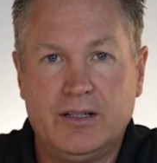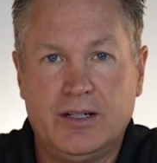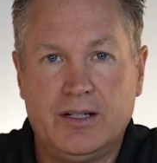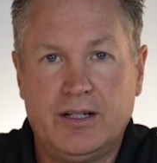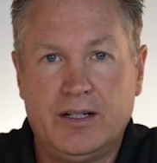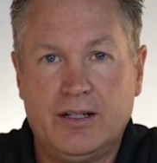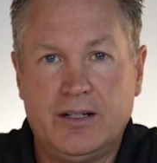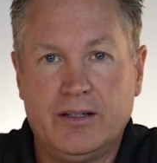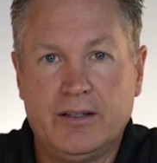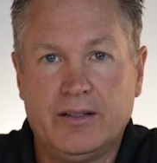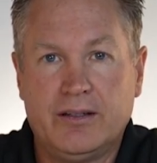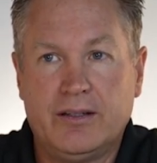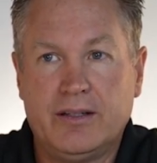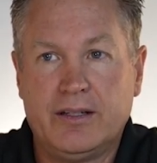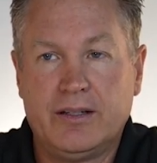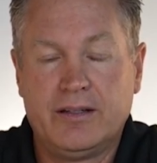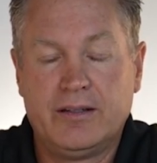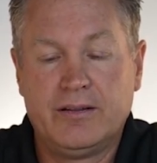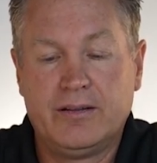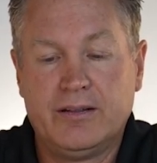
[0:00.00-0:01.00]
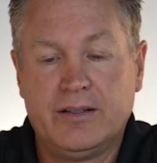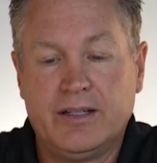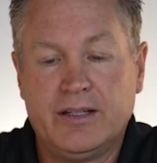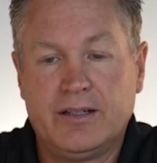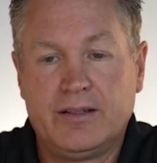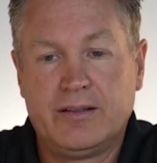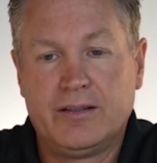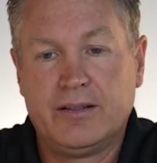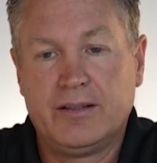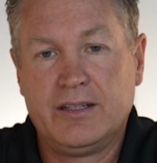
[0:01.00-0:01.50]

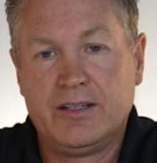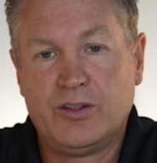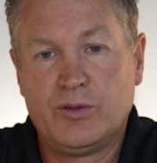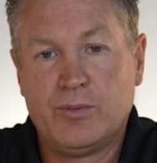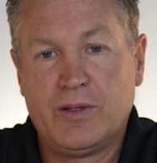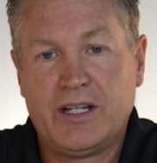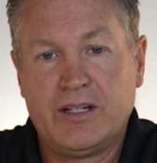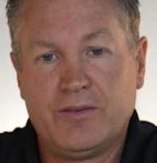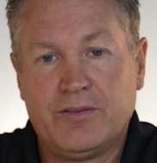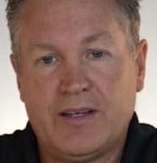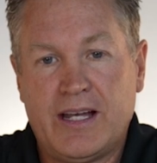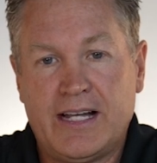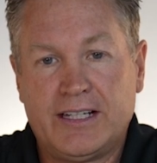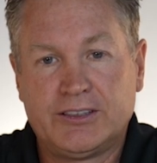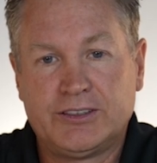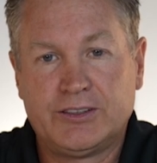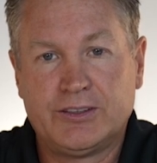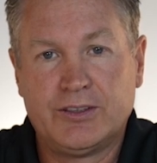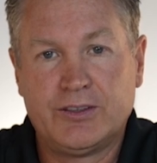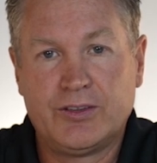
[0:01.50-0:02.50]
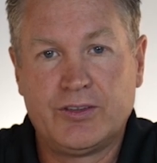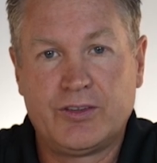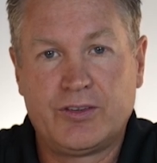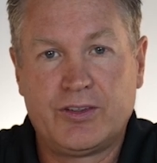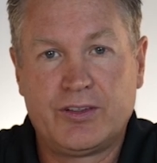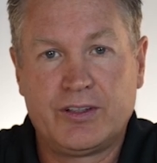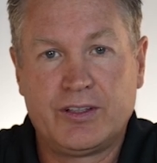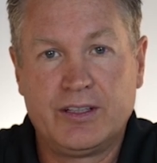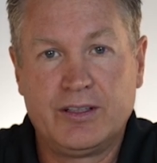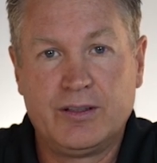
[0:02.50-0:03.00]
that these
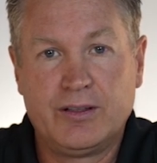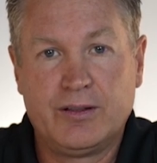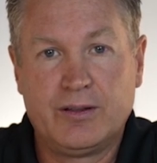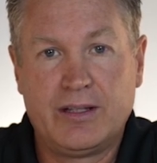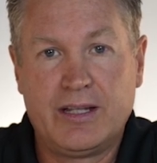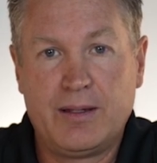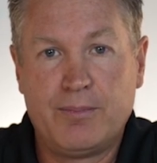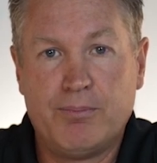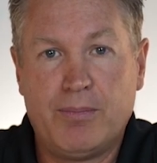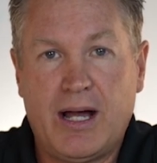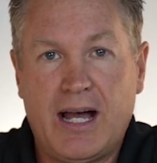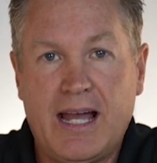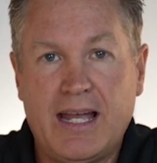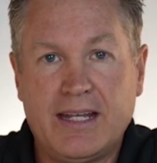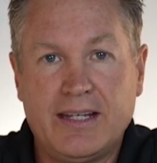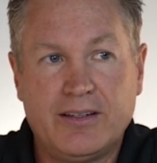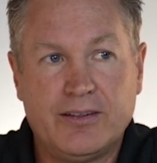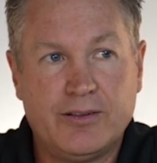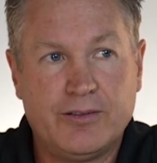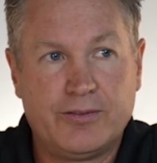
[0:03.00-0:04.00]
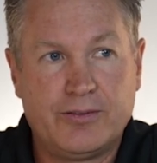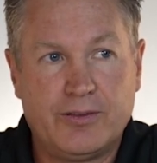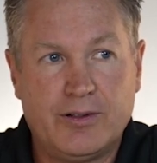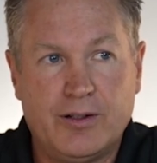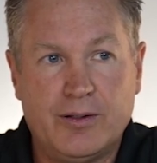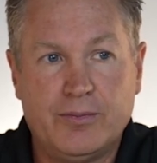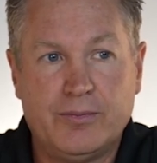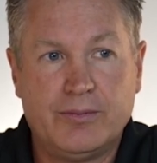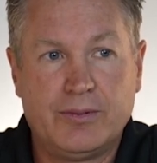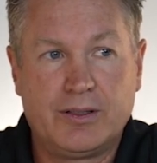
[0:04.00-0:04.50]
manufacturers, they buy either
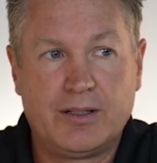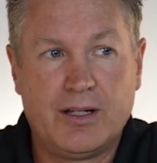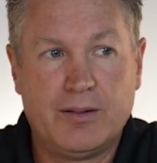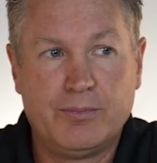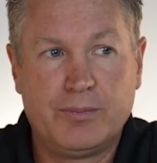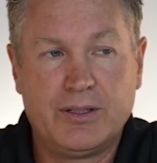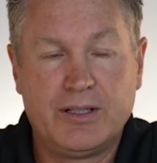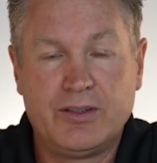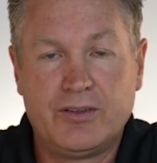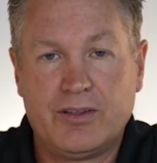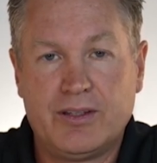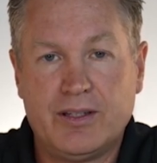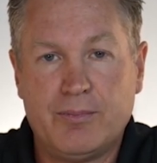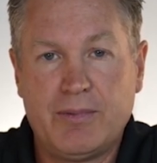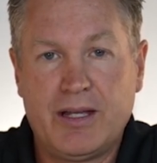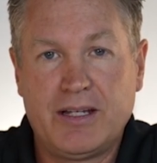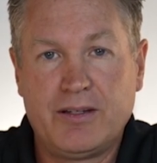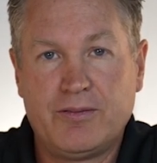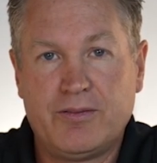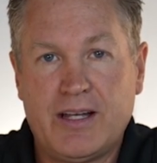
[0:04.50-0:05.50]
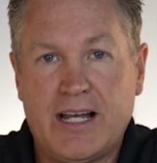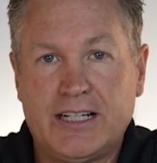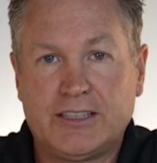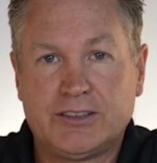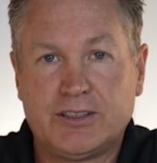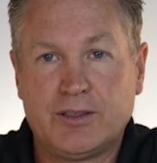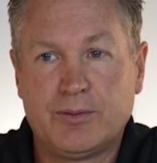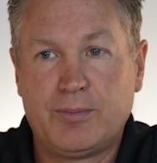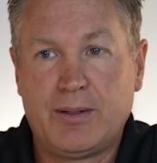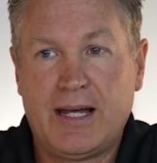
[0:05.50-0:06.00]
from companies
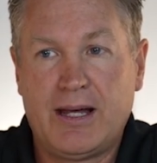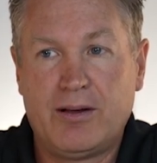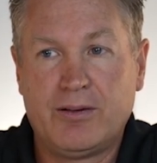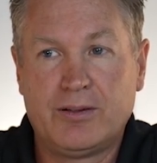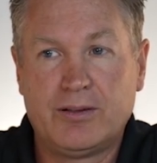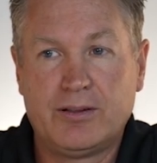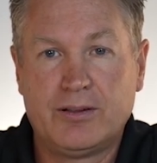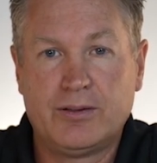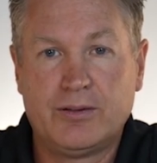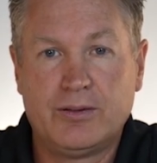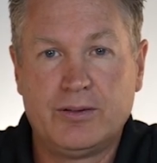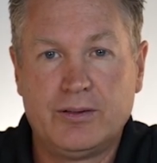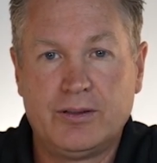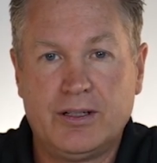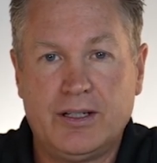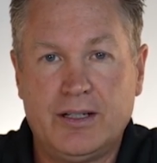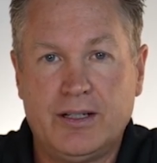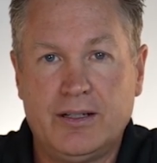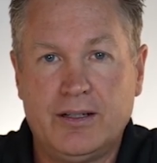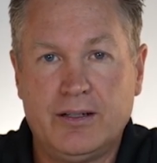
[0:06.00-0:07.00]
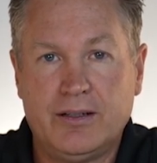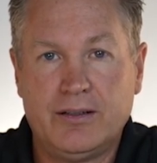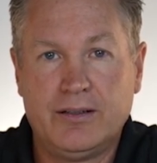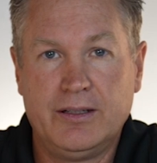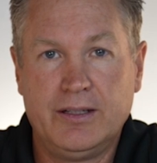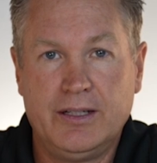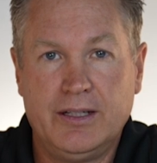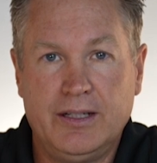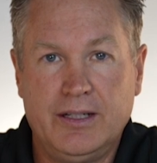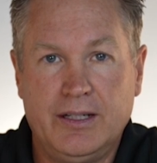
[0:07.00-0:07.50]
manufacture the powder
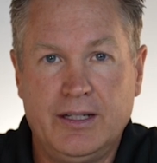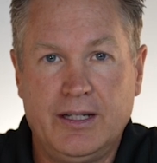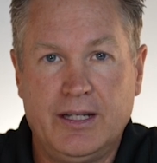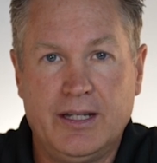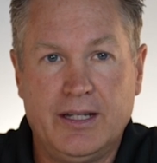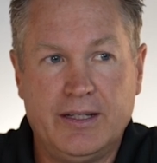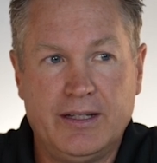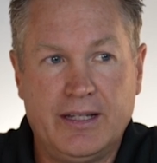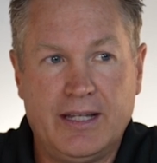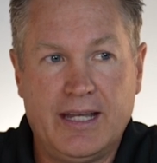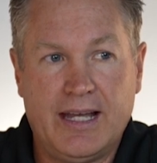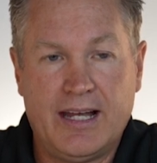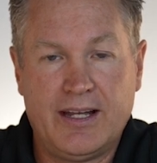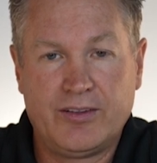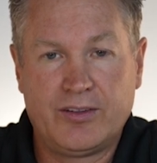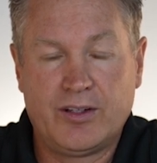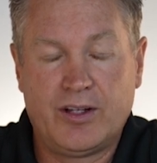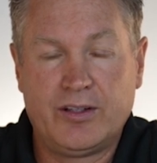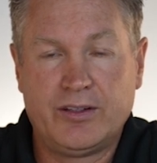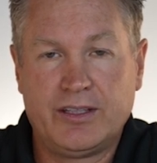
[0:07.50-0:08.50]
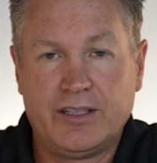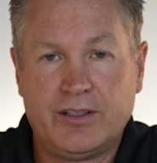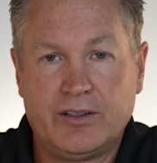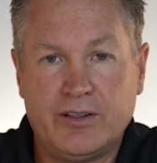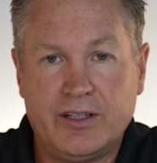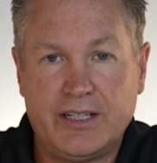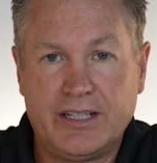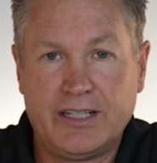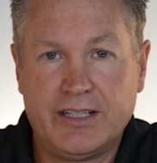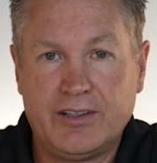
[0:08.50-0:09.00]
and it has all the
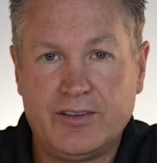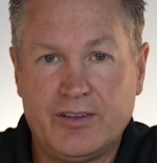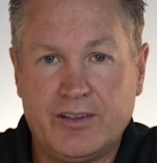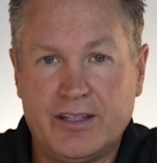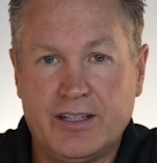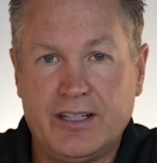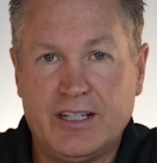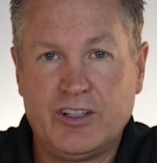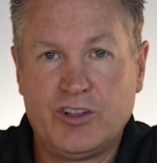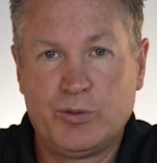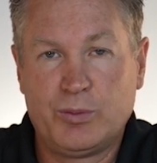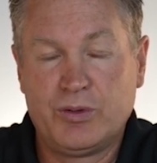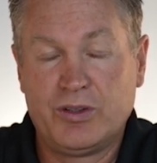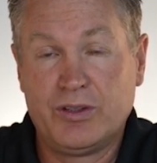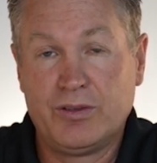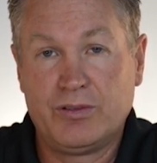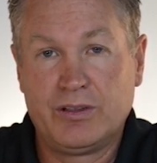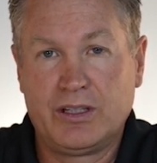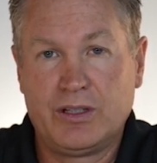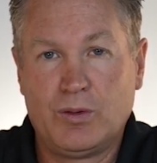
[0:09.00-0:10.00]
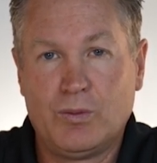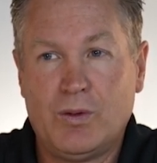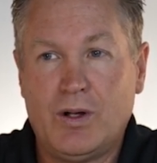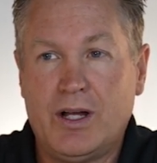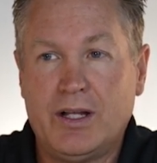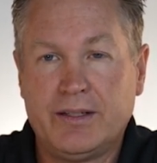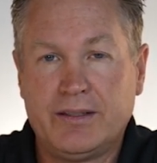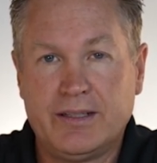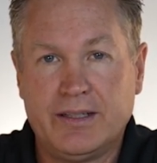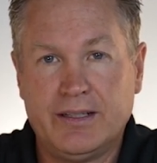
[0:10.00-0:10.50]
ingredients that they specifically
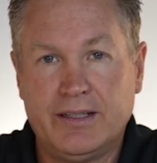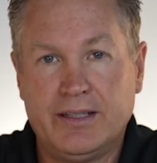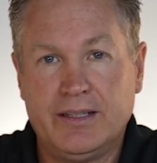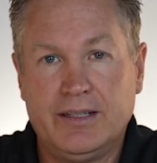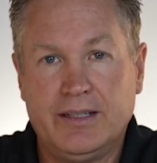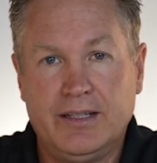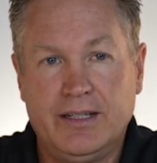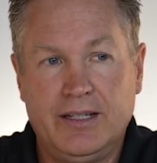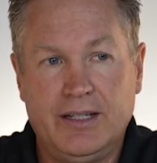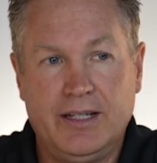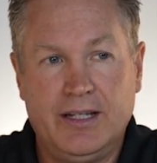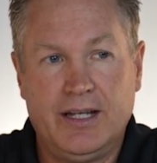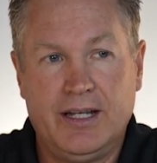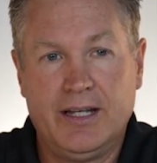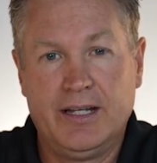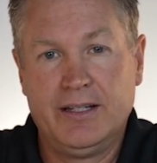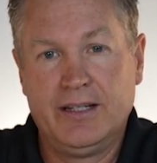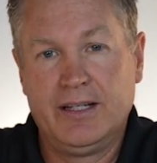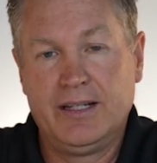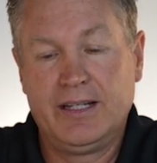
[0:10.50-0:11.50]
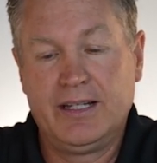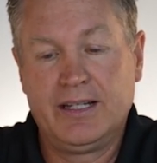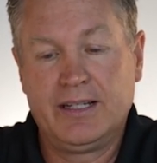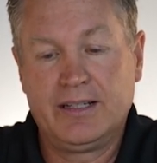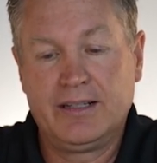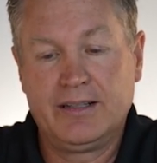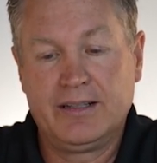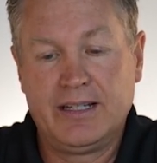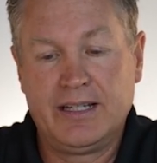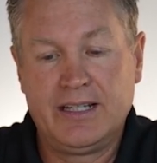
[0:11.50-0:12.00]
want in it. And then
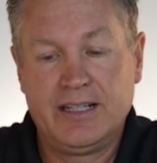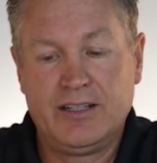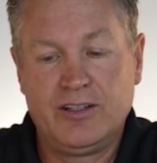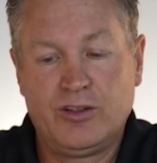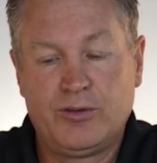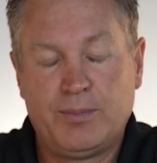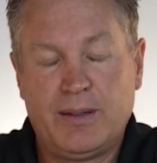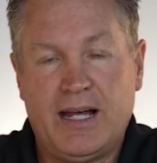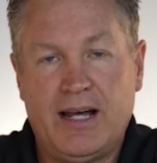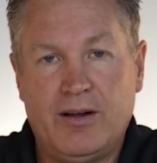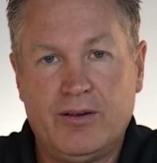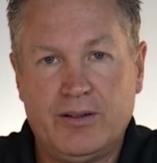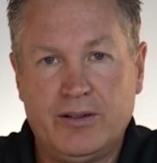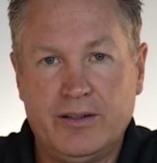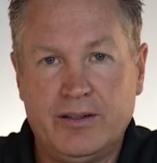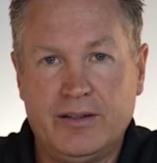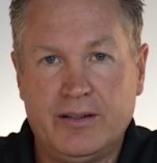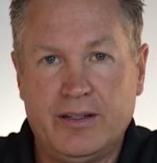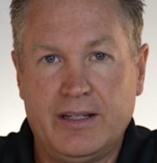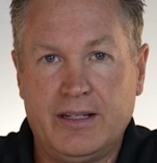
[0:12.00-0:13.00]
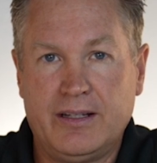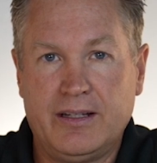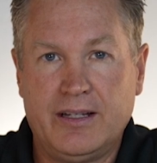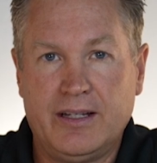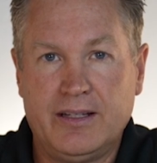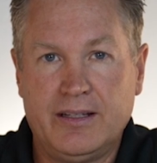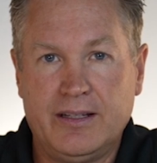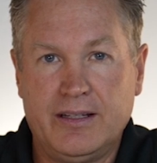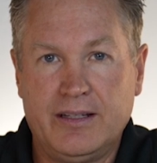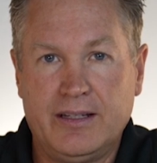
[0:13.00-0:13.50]
they get this powder and
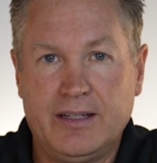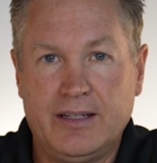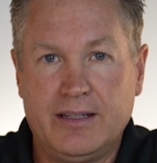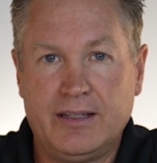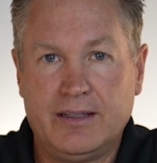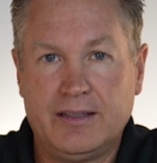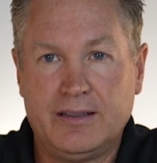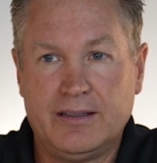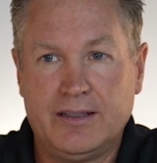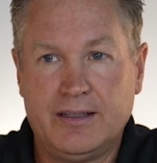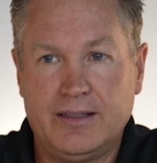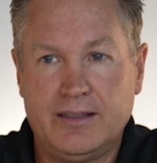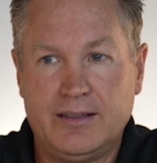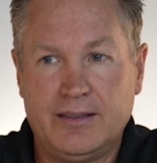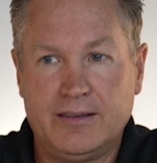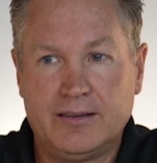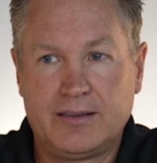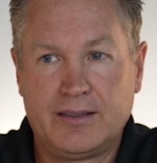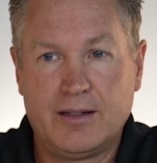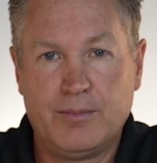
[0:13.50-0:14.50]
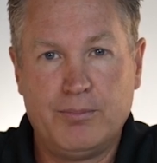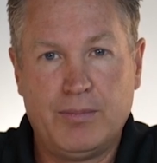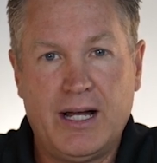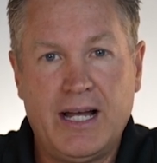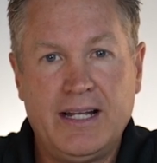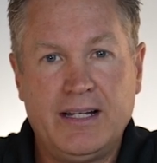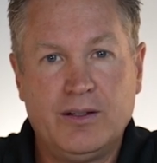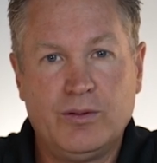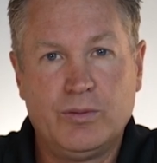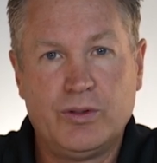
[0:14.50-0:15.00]
then they
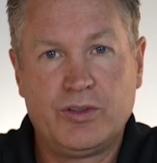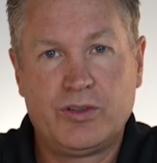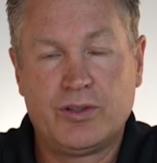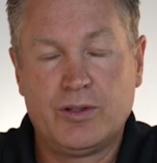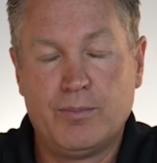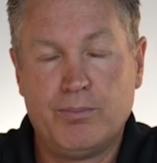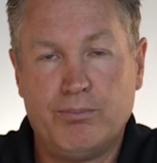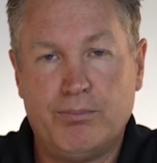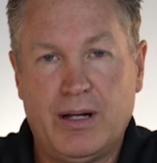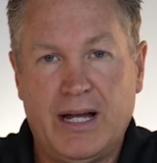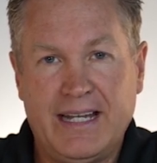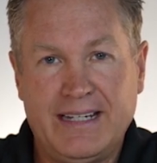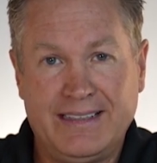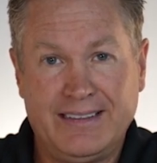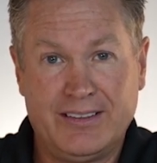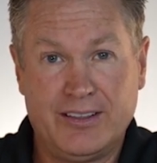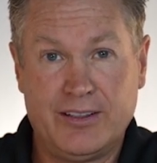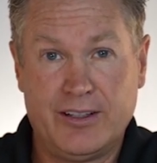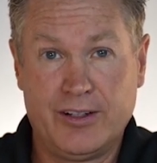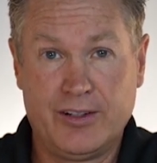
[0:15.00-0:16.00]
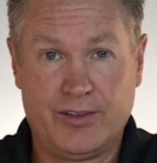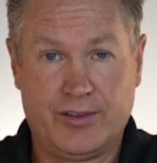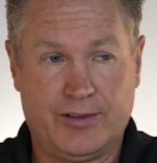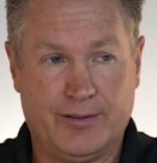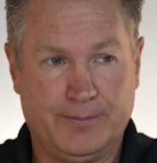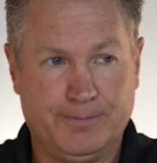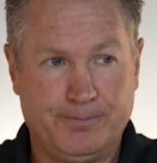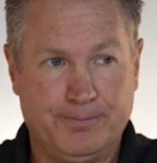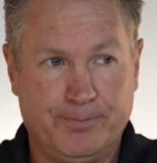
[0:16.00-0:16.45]
combine it with some binders.